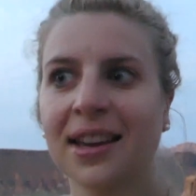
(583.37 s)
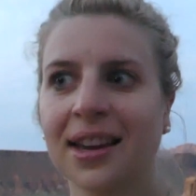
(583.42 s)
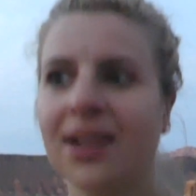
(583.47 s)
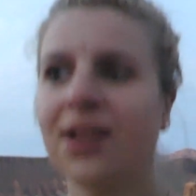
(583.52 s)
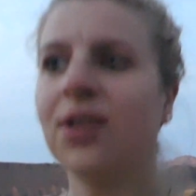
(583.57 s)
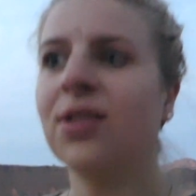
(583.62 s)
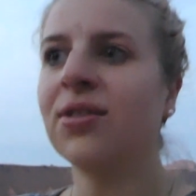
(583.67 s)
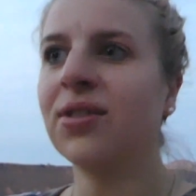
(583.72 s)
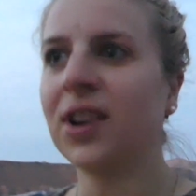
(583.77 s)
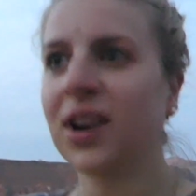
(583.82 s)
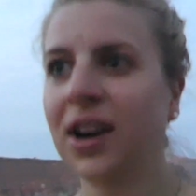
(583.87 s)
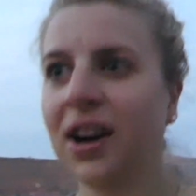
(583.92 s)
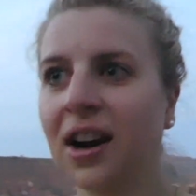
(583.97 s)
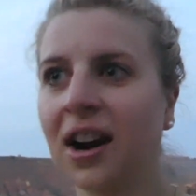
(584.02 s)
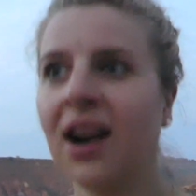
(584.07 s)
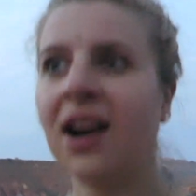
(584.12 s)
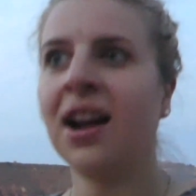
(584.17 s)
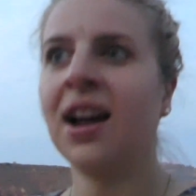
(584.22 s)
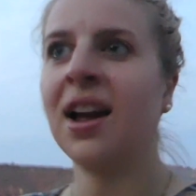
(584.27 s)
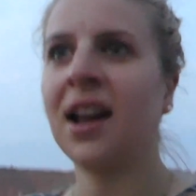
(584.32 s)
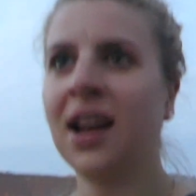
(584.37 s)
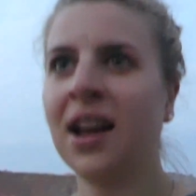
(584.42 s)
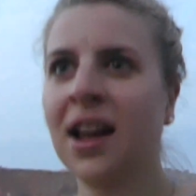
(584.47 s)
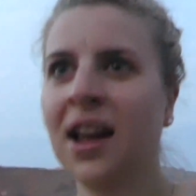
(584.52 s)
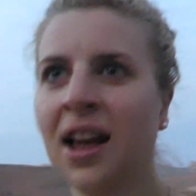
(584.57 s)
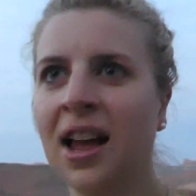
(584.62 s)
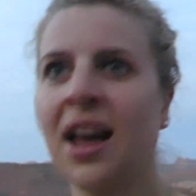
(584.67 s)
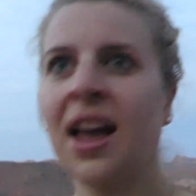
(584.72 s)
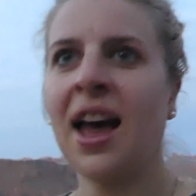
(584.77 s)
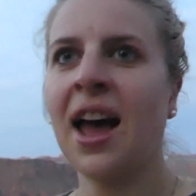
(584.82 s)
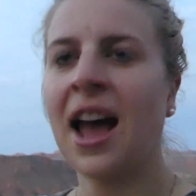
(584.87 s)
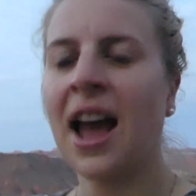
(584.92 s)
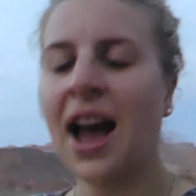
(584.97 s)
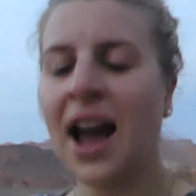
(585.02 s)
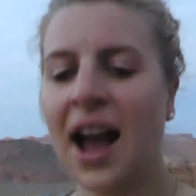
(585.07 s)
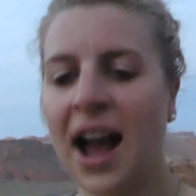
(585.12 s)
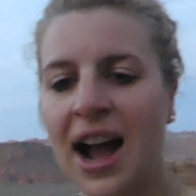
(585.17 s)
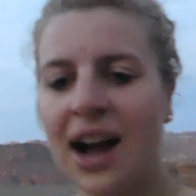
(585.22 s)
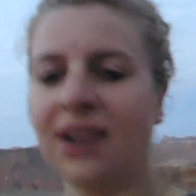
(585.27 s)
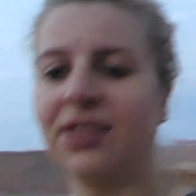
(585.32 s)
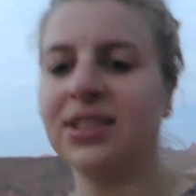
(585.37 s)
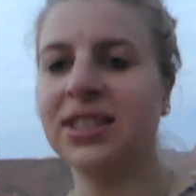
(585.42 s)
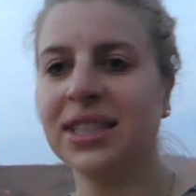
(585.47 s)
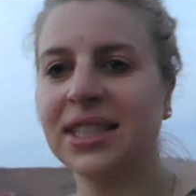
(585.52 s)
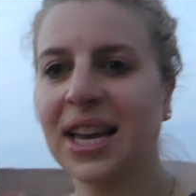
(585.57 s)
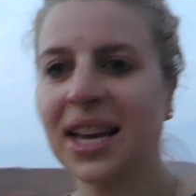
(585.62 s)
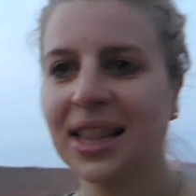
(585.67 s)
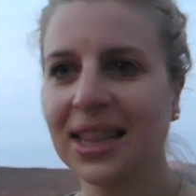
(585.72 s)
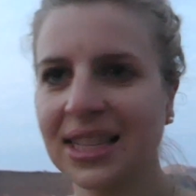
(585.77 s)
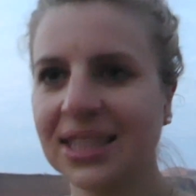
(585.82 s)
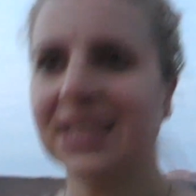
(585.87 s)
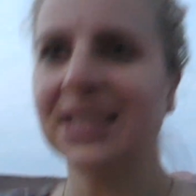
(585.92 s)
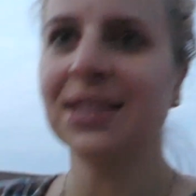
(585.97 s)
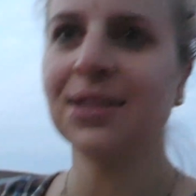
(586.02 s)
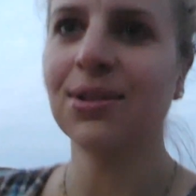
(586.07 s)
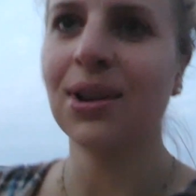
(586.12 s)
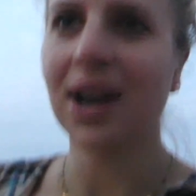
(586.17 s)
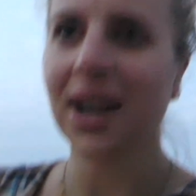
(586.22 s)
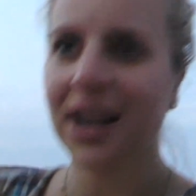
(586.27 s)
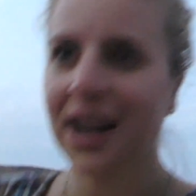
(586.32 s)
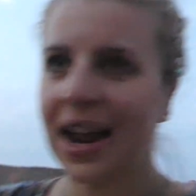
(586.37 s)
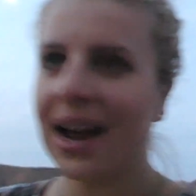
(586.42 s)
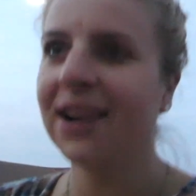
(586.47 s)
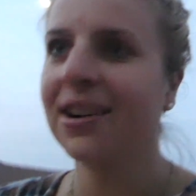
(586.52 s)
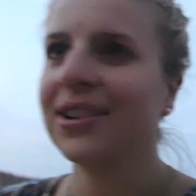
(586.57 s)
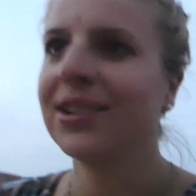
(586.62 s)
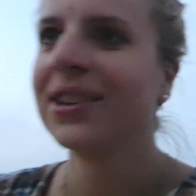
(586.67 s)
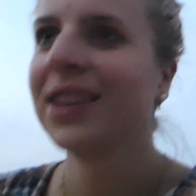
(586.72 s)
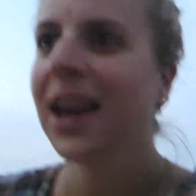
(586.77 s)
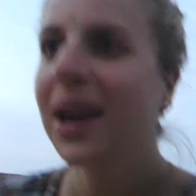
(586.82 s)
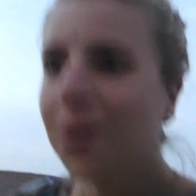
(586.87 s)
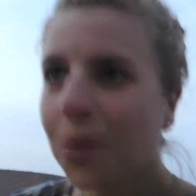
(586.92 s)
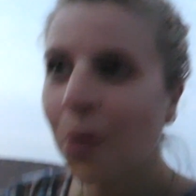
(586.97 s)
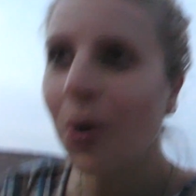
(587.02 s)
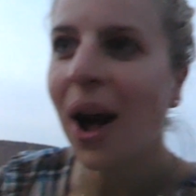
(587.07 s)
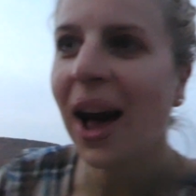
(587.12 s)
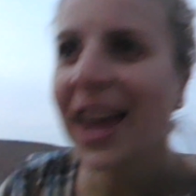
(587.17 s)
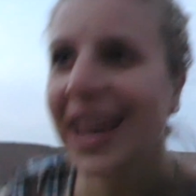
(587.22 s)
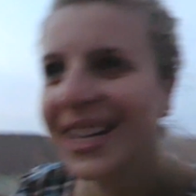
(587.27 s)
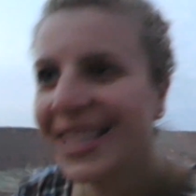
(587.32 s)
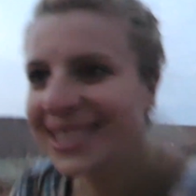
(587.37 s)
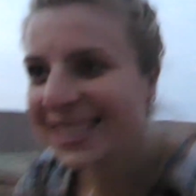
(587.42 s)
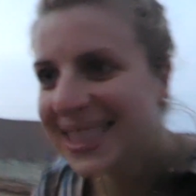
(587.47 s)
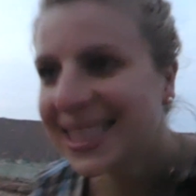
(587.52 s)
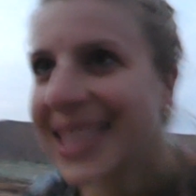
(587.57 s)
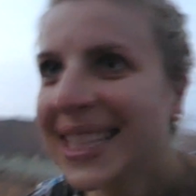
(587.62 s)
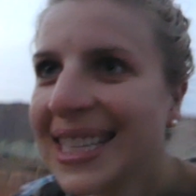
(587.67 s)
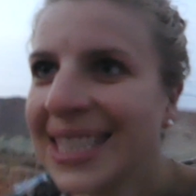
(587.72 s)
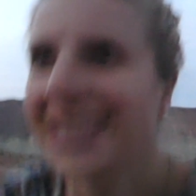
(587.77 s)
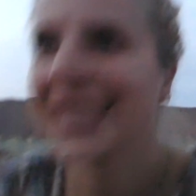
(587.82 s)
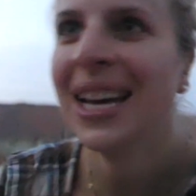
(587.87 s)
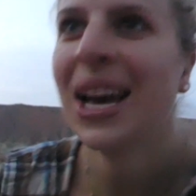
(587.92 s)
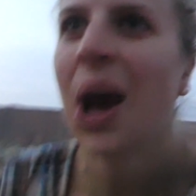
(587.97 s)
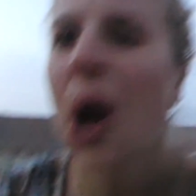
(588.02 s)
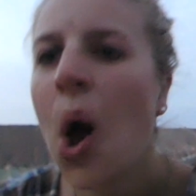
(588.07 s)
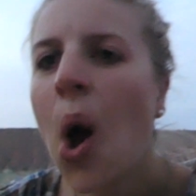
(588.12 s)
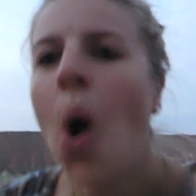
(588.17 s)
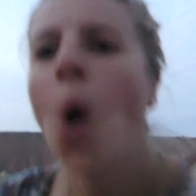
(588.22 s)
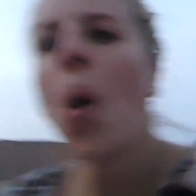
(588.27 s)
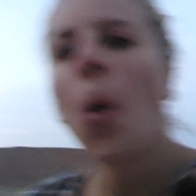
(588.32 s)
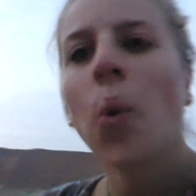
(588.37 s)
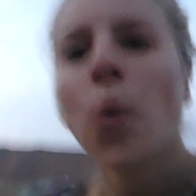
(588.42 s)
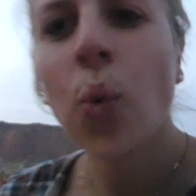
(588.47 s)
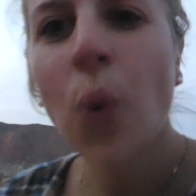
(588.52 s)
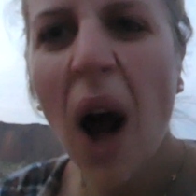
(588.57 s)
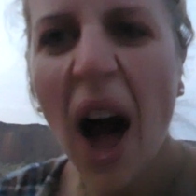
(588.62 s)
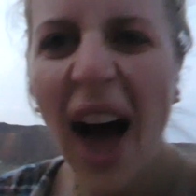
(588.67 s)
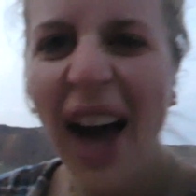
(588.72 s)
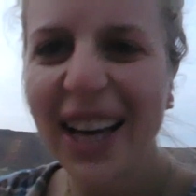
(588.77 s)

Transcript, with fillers: get over how insane this is right now. Like, what?